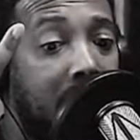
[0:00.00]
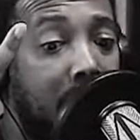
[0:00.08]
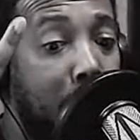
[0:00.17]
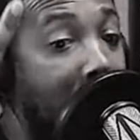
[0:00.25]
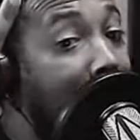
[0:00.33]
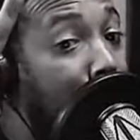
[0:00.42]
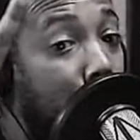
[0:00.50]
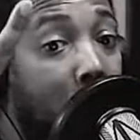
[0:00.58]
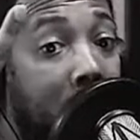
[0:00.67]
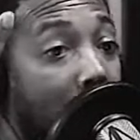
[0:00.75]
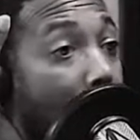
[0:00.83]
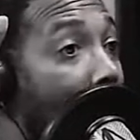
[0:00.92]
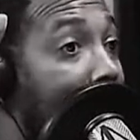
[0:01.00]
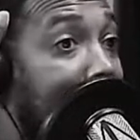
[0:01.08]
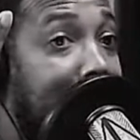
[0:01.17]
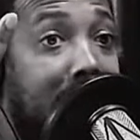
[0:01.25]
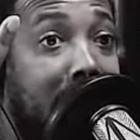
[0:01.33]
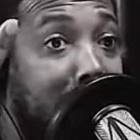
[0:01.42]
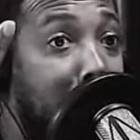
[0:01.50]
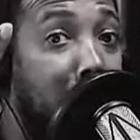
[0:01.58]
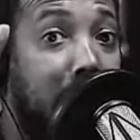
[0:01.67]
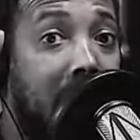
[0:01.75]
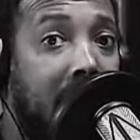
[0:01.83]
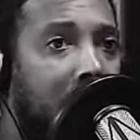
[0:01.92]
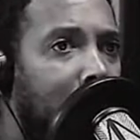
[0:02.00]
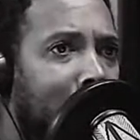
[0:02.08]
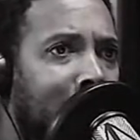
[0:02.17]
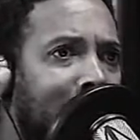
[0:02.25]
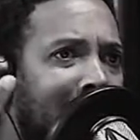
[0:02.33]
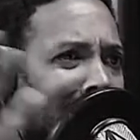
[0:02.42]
making sure ain't nobody tear the cheesecake up. I